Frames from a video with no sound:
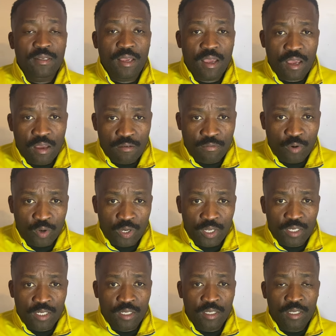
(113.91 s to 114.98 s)
have
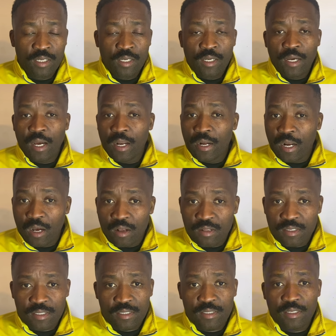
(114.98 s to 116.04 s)
already
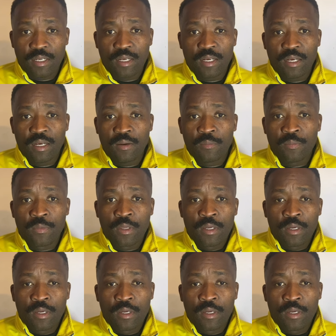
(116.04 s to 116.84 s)
announced the